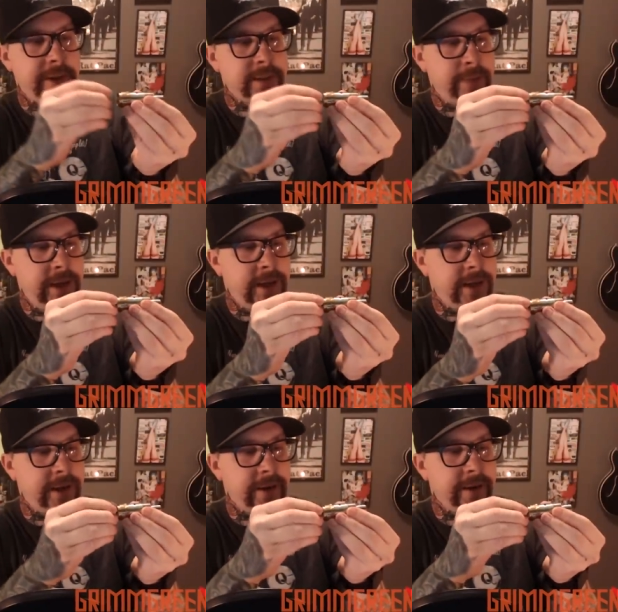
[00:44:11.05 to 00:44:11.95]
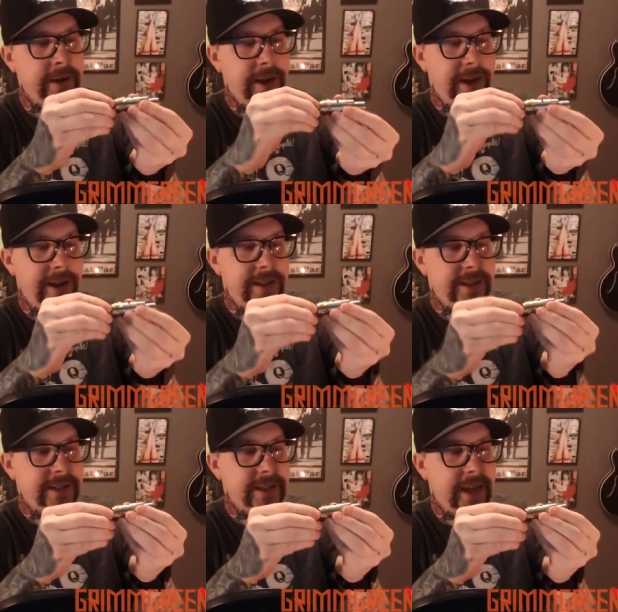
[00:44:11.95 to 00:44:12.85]
this pin in here, and
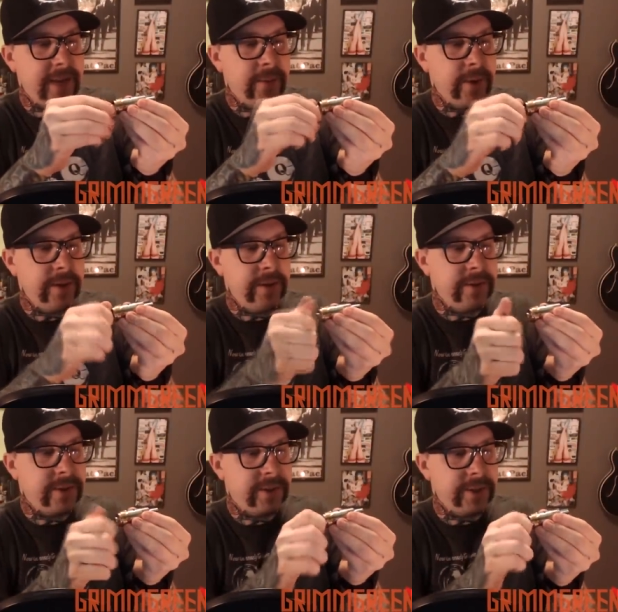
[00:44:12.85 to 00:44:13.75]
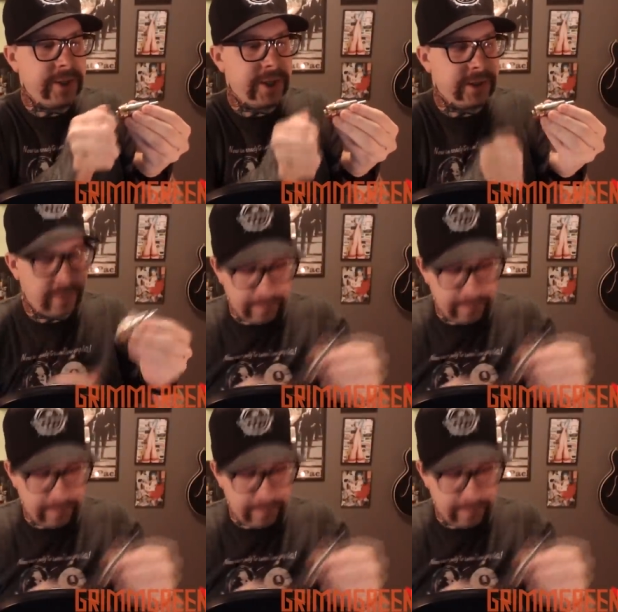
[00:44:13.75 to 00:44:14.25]
this is again what you use to adjust for